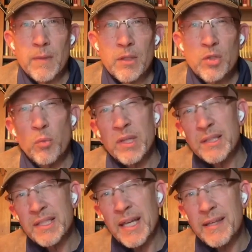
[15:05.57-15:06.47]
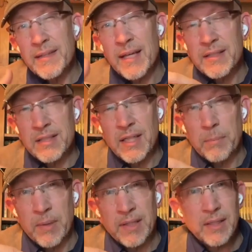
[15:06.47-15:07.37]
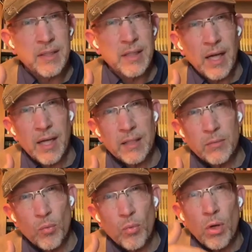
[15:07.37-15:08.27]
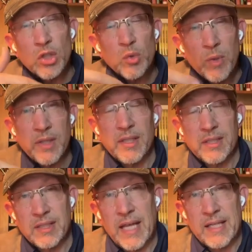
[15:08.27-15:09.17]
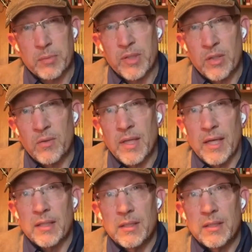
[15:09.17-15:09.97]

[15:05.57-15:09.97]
So we take that step, and then God walks with us as we do that